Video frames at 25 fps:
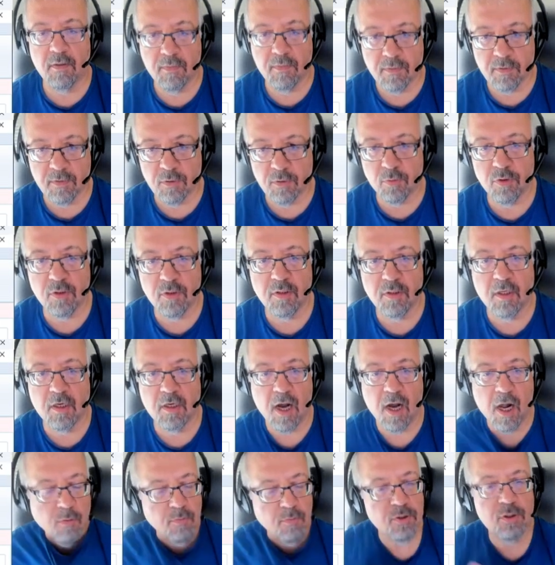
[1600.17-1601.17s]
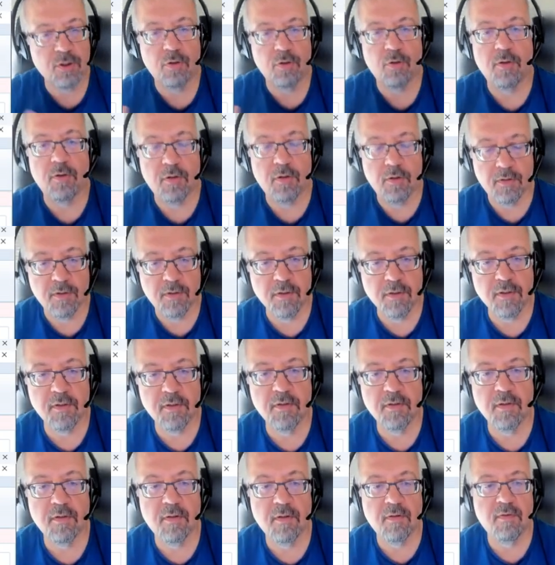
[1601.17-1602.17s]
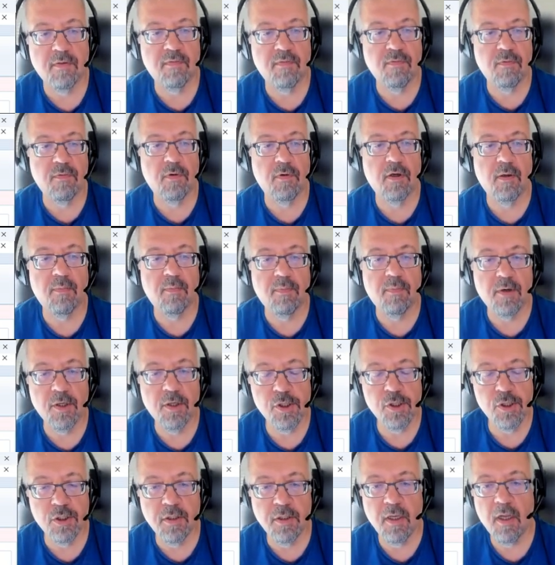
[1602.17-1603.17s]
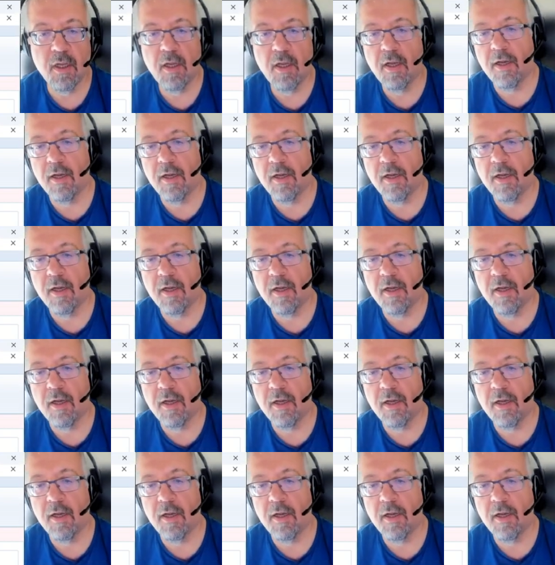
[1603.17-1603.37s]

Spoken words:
Use column store index for compression,